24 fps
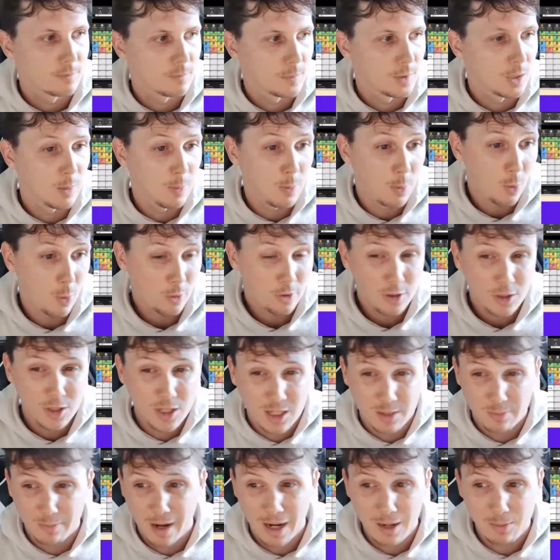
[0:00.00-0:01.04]
Laporta
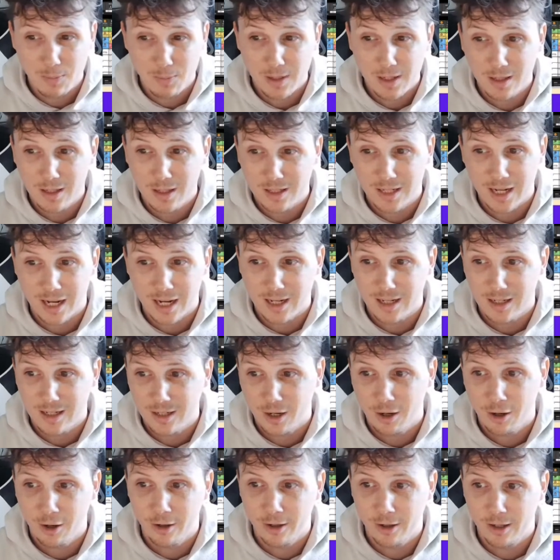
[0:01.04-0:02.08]
just might be the second
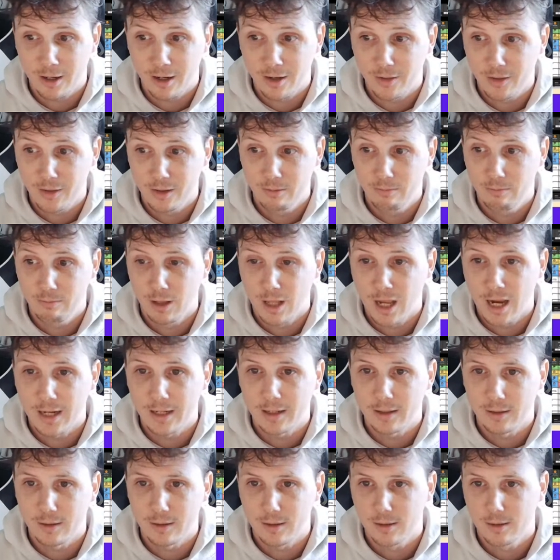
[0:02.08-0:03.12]
target on the
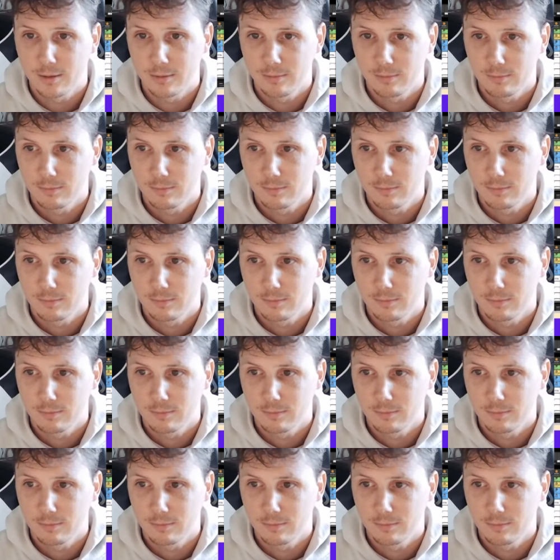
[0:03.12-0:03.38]
Lions.